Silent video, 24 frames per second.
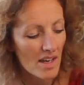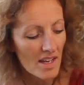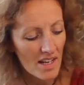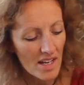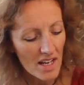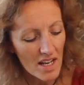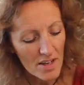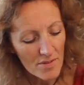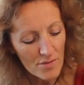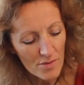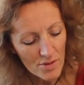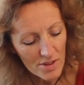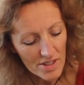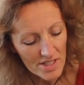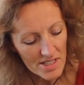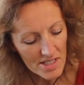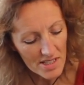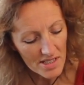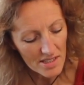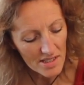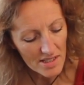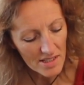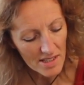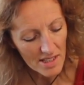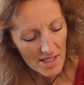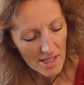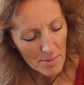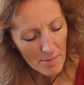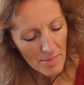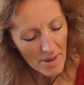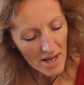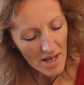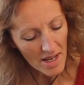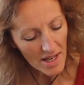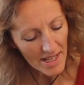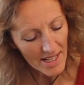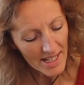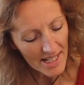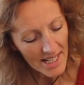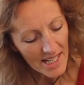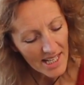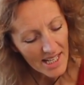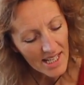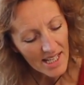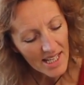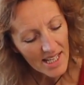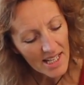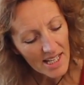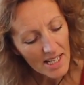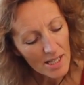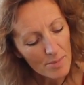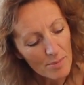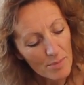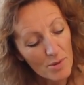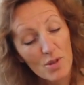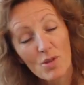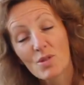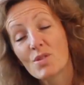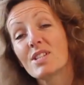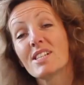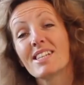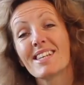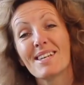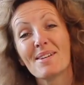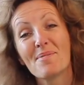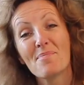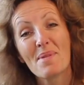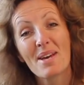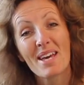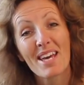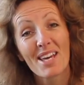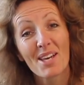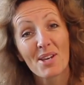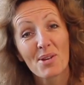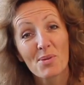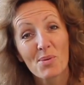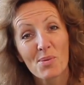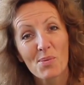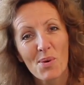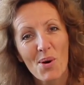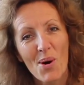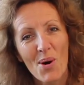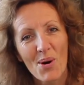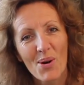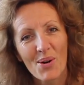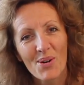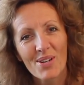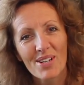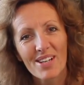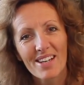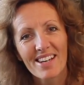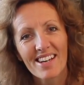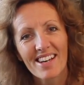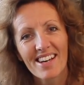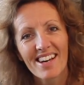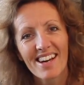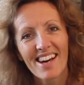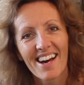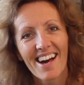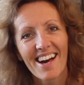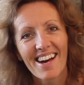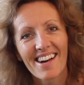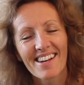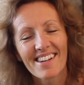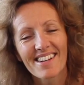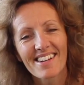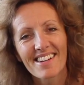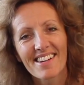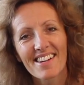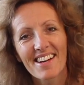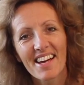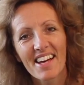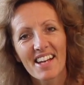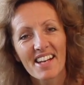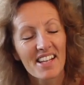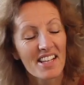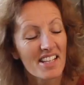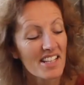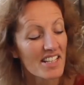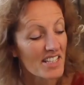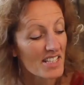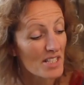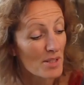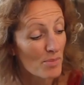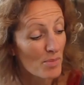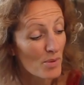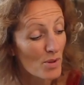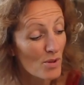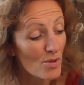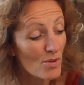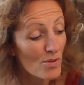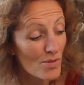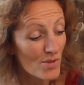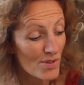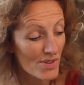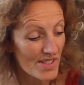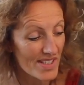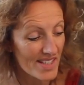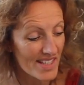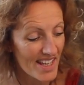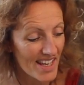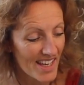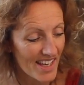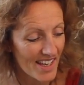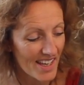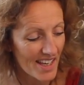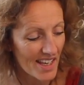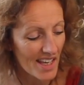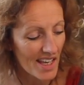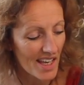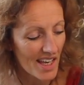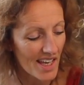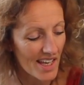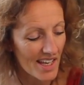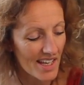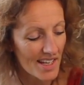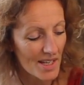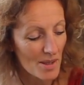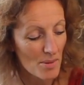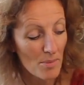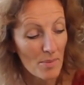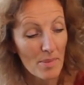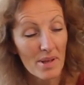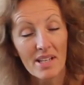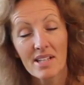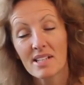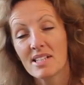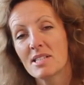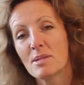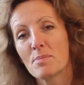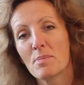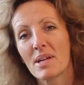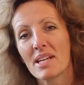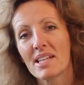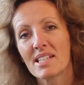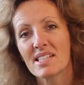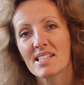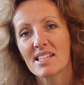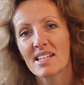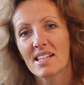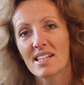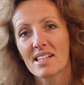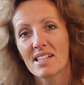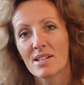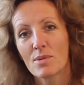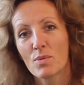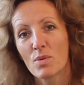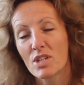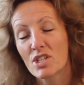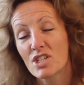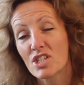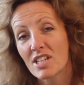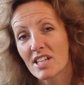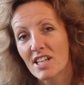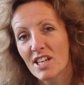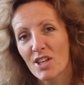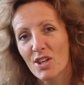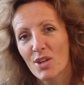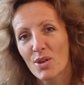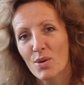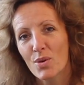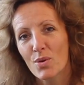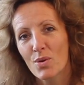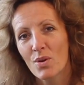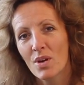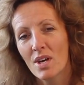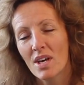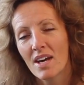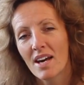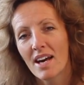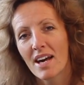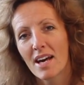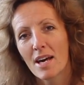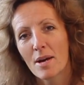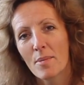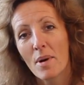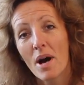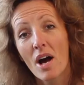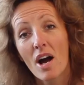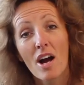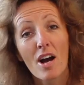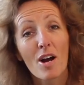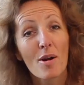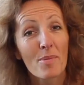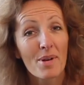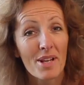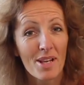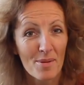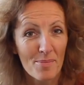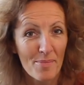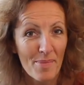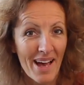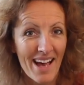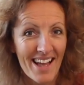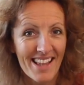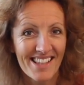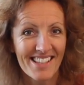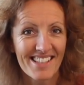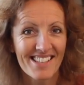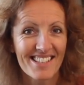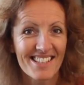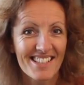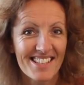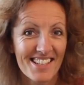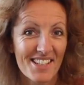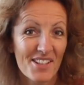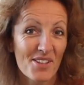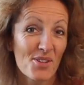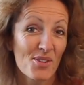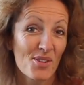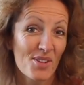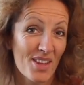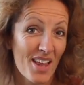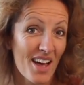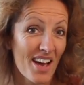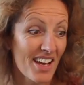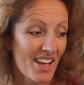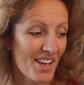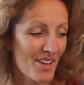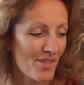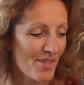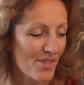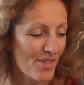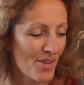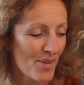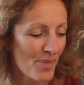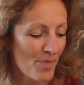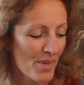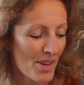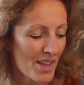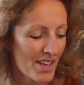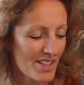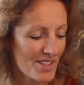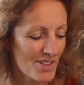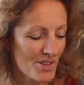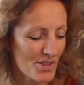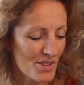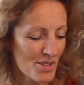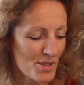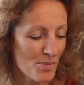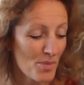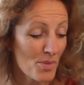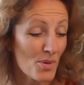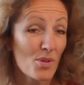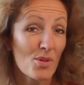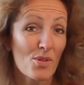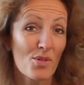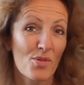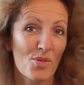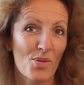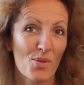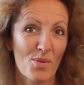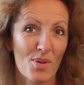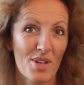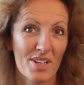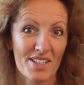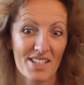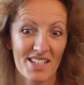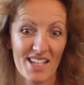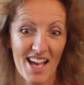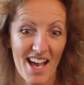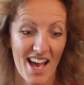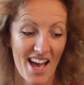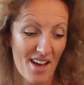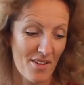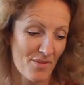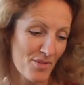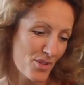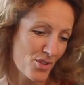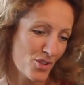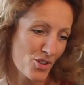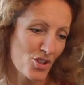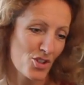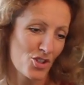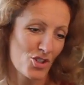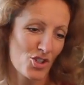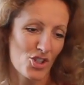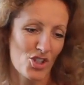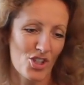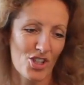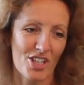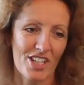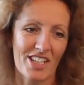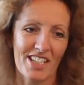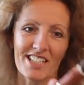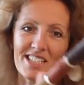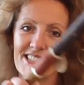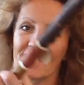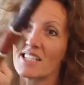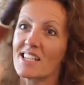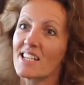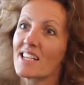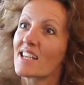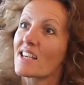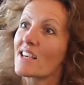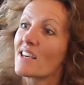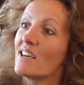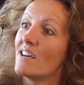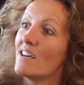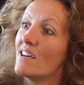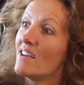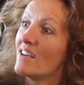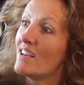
and I've written in mine, In Beauty May You Walk. Uh, and it's a beautiful saying, and it means basically wishing you um, harmony and balance in your life. So it's a beautiful one to have on your journey stick.